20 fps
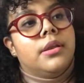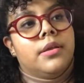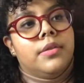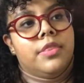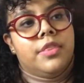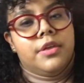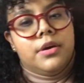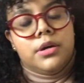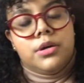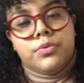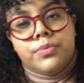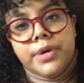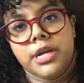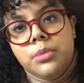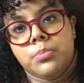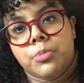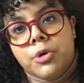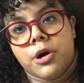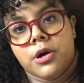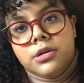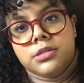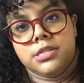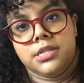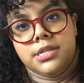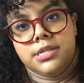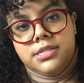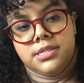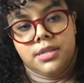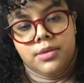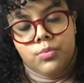the green box
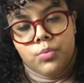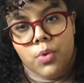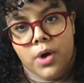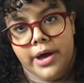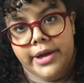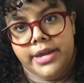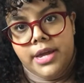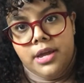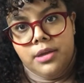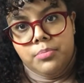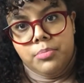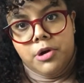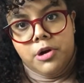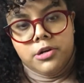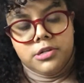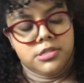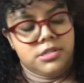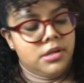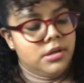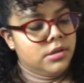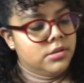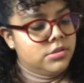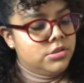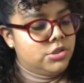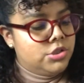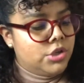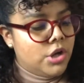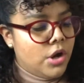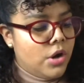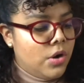is the YA box.
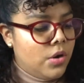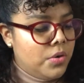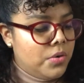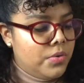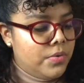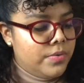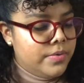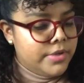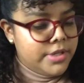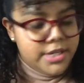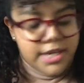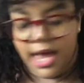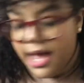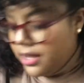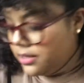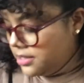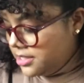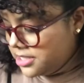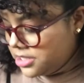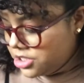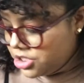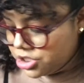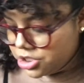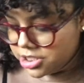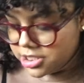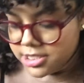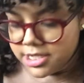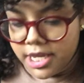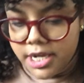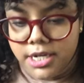So yeah, let's
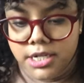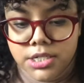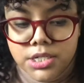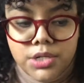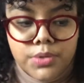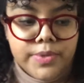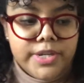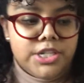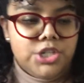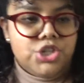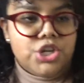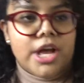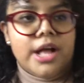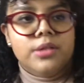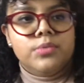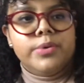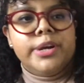just get into it, shall